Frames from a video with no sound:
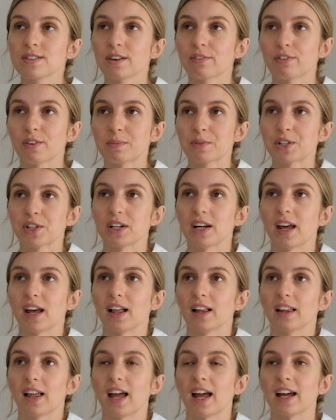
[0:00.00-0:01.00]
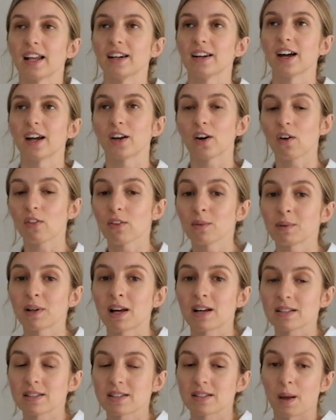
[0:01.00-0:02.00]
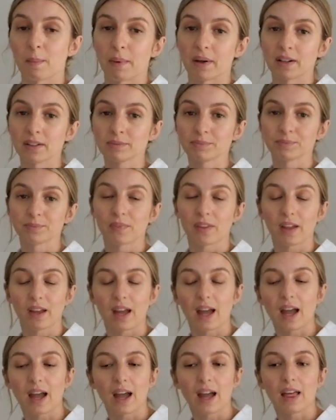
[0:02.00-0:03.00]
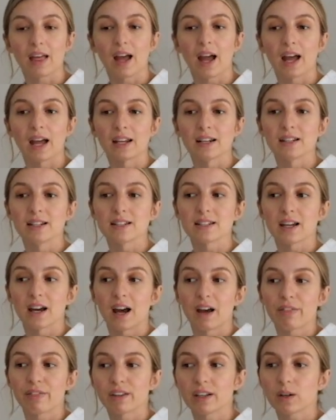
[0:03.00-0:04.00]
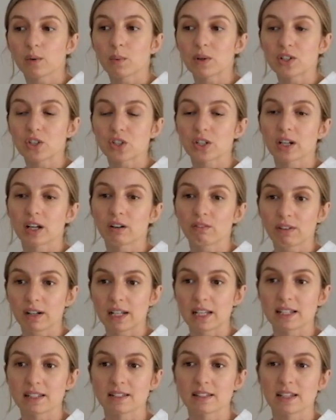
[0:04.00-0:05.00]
are from Chanel, and I got them last summer, and I think when Chanel released